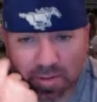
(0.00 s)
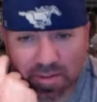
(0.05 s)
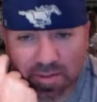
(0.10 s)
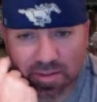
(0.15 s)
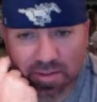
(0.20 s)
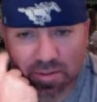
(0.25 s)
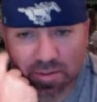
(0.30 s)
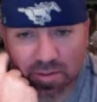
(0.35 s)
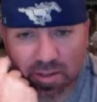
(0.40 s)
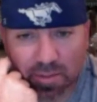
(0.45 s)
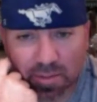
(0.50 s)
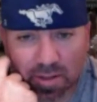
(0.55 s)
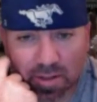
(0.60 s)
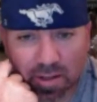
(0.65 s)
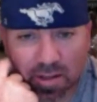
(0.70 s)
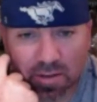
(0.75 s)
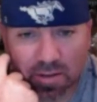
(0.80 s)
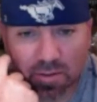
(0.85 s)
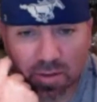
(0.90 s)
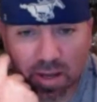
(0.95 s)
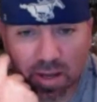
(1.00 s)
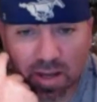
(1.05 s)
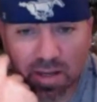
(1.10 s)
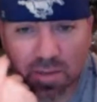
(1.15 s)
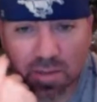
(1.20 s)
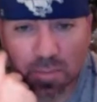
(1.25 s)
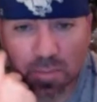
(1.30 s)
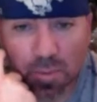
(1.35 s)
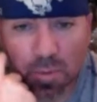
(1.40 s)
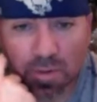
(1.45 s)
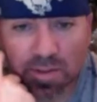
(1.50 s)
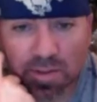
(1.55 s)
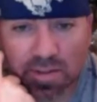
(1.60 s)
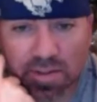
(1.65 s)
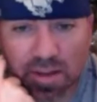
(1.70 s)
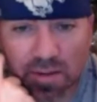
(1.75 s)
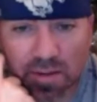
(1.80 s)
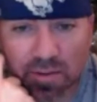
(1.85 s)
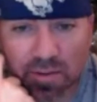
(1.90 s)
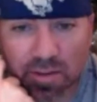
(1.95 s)
need him to get you 80 points every
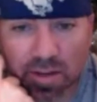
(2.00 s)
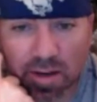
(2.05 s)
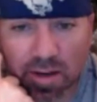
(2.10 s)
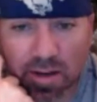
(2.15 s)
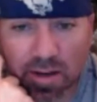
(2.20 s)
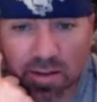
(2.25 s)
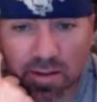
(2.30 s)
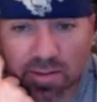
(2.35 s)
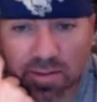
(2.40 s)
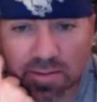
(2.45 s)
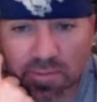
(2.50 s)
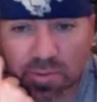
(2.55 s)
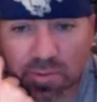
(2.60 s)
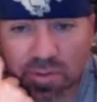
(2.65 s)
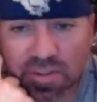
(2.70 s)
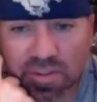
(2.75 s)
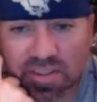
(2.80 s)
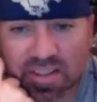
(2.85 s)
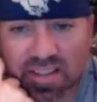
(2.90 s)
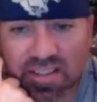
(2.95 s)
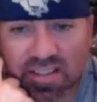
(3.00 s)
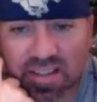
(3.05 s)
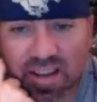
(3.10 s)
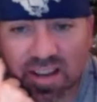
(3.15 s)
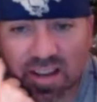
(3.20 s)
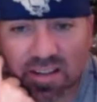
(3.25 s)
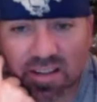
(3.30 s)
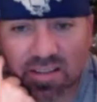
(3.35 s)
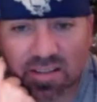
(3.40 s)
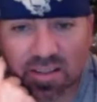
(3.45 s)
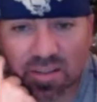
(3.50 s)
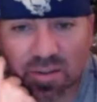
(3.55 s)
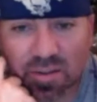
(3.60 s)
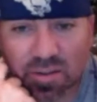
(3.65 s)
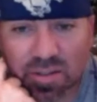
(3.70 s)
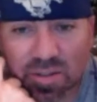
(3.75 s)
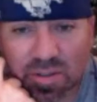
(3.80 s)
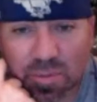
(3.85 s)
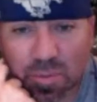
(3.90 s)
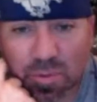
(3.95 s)
night. For 6x at
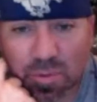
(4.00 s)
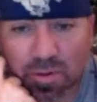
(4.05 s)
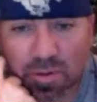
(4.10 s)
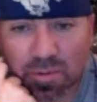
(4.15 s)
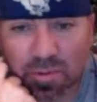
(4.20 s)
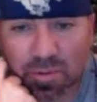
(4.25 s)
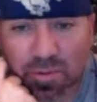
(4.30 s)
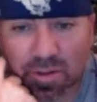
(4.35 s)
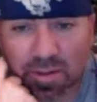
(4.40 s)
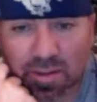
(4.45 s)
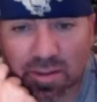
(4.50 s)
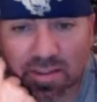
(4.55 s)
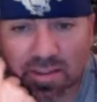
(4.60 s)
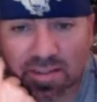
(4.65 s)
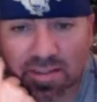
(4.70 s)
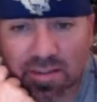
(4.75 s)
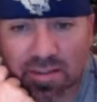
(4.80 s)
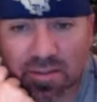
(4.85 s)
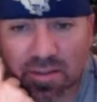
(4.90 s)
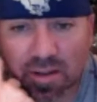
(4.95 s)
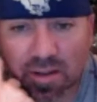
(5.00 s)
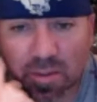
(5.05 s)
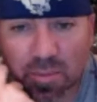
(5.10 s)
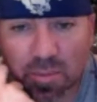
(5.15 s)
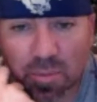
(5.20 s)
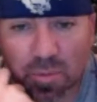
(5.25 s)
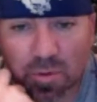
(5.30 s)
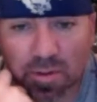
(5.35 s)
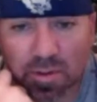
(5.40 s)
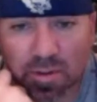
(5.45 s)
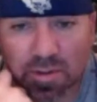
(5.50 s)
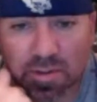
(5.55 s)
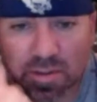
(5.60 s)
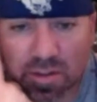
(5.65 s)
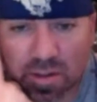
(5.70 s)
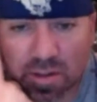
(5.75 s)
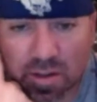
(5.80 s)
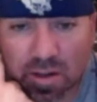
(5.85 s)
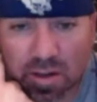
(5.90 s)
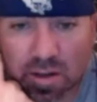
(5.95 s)
13.3, I think that's 79 points.
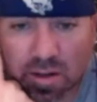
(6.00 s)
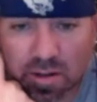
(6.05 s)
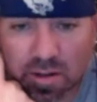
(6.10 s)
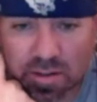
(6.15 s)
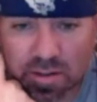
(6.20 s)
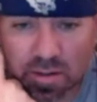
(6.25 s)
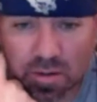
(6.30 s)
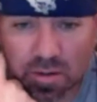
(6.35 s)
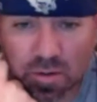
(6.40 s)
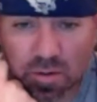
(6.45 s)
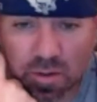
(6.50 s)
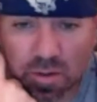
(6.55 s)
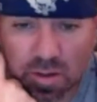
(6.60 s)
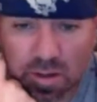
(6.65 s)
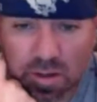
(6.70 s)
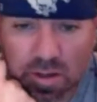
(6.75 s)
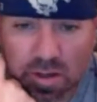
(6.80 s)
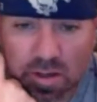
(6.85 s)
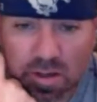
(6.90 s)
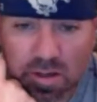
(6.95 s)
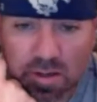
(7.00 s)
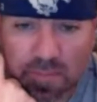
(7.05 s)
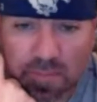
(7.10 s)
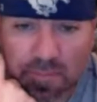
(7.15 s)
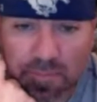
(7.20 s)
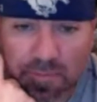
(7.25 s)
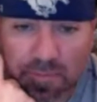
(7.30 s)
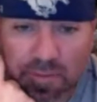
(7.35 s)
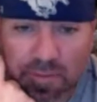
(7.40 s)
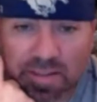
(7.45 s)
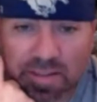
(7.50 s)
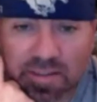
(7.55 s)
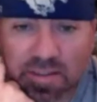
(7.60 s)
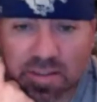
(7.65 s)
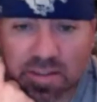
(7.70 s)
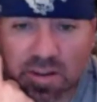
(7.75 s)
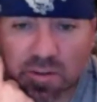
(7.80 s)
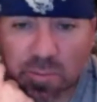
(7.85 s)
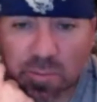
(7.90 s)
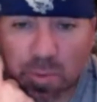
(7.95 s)
So that's the tough
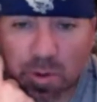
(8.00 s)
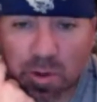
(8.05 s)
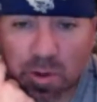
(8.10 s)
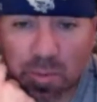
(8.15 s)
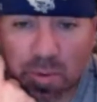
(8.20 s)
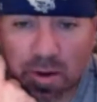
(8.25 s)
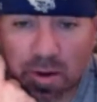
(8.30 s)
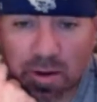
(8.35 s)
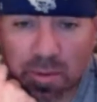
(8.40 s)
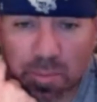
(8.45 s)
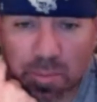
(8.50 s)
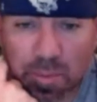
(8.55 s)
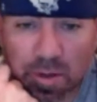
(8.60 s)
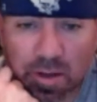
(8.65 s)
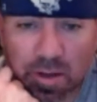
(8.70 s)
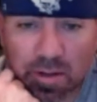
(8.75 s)
part about it. But,